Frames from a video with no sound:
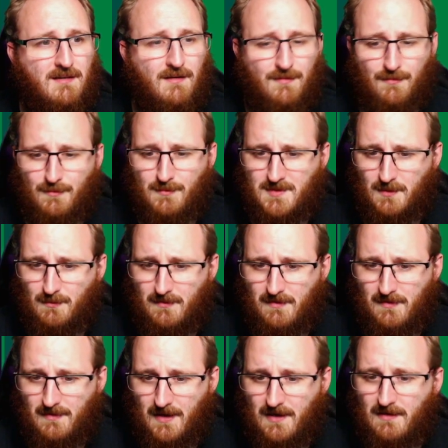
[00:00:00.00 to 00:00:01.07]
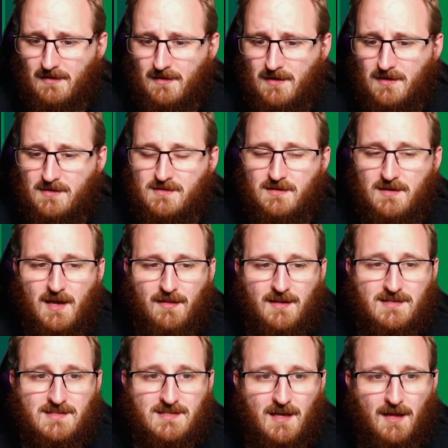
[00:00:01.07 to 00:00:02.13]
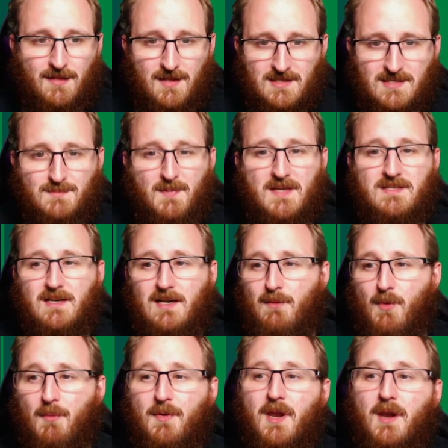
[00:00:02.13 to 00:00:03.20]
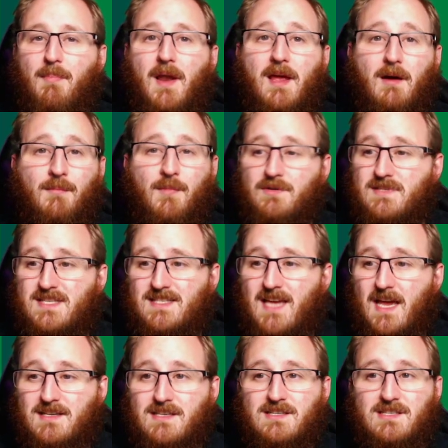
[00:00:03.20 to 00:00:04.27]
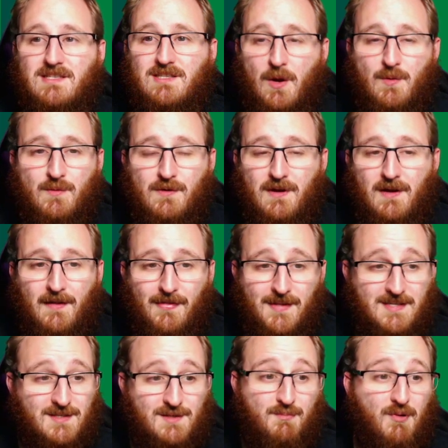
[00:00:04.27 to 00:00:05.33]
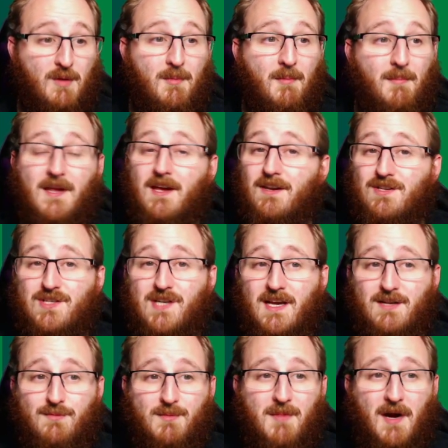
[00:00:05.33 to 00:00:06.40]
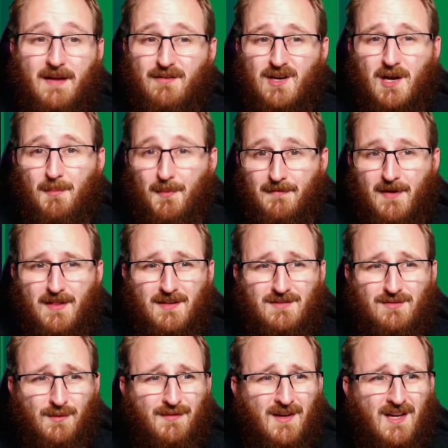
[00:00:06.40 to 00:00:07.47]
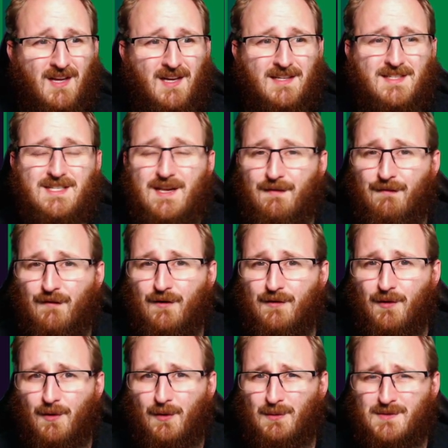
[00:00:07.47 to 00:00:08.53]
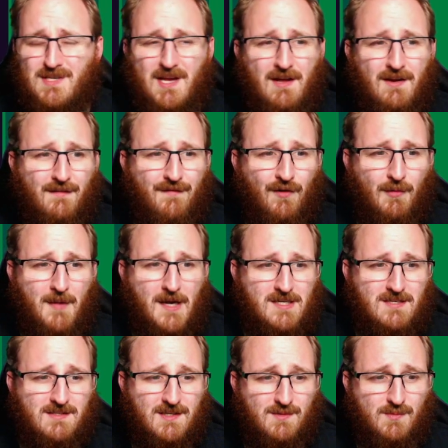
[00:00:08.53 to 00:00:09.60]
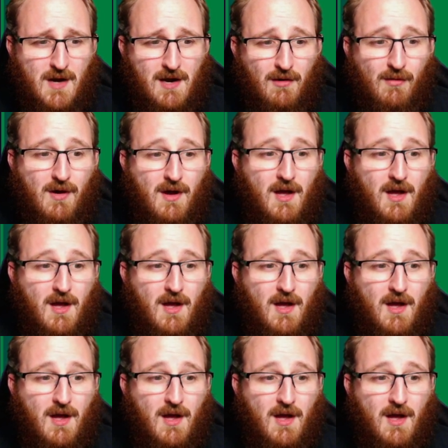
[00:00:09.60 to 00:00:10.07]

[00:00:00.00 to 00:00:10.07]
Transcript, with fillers: I thought he was older than that. So yeah, there's uh, this is basically what we're going to play. I'm not set in stone. This is probably going to change. We might have a couple of other sort of different alternate formations as well.